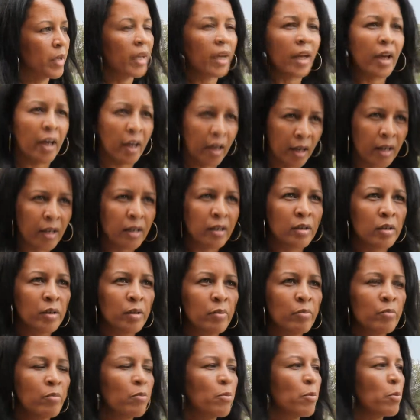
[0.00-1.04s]
EIR.
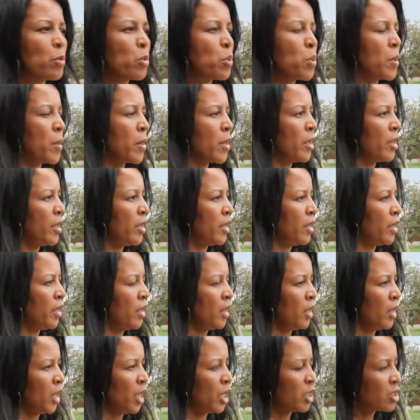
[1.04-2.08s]

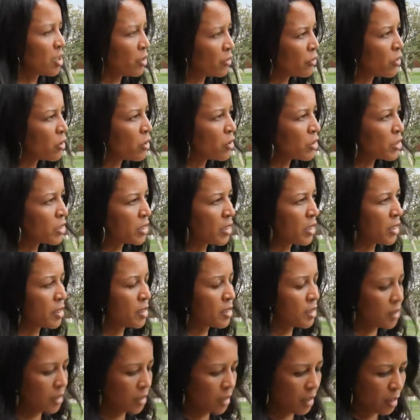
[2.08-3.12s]
And the fourth
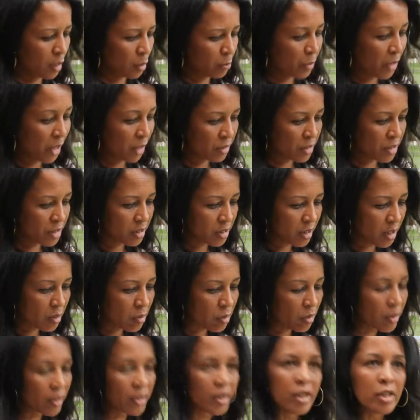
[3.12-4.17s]
is about
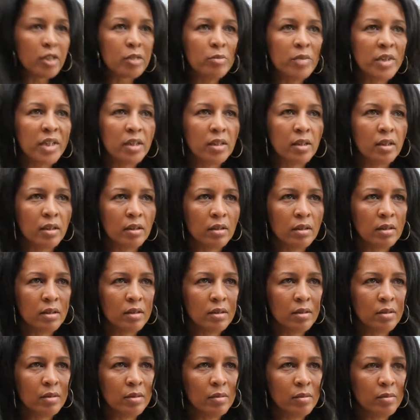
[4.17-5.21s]
stakeholders meeting.
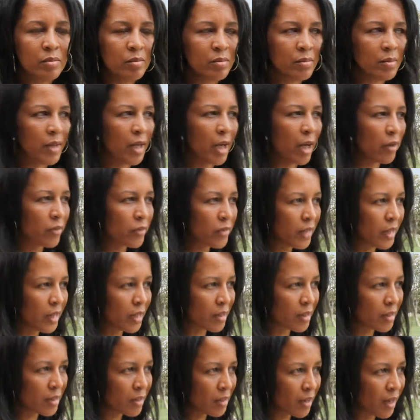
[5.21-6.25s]
After
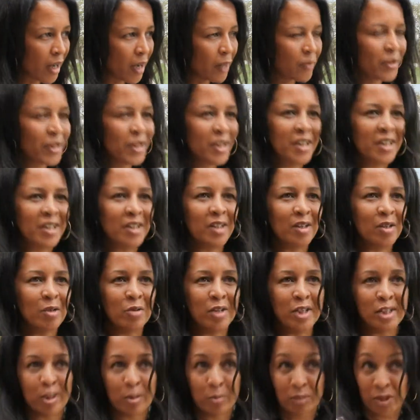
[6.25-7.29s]
having
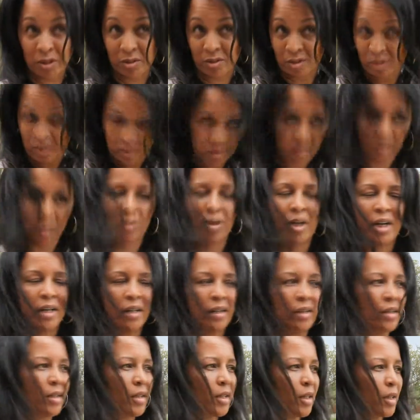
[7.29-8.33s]
knowledge about local
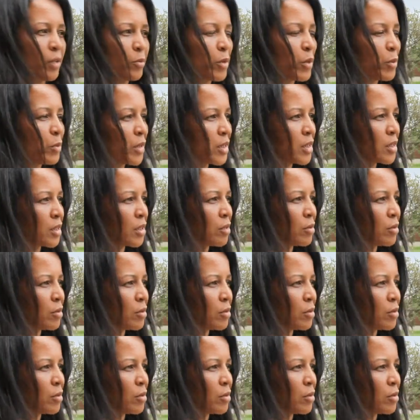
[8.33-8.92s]
people's